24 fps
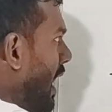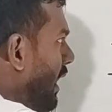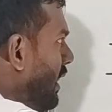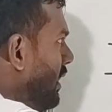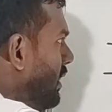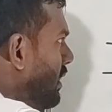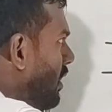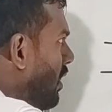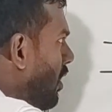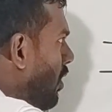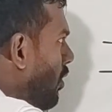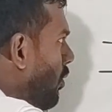
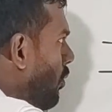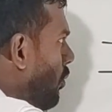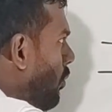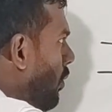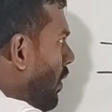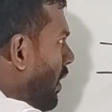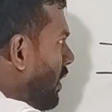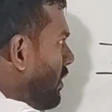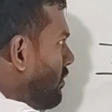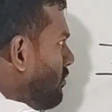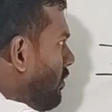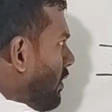and
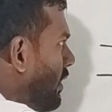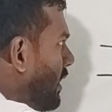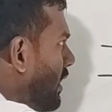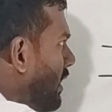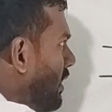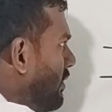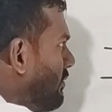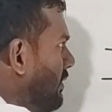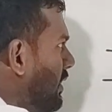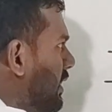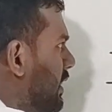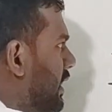one
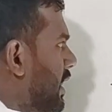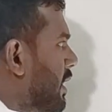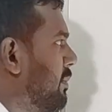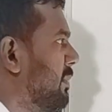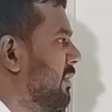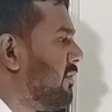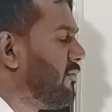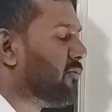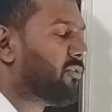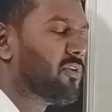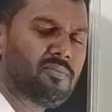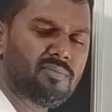wire will
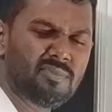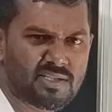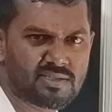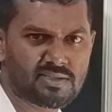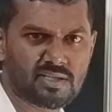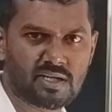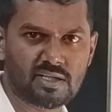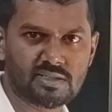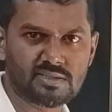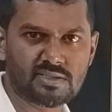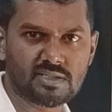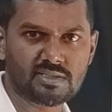coming from
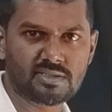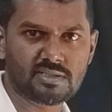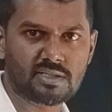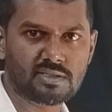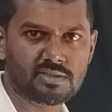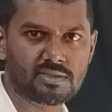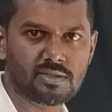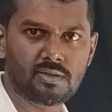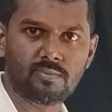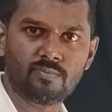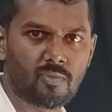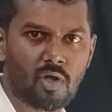this
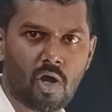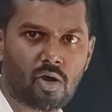resistors.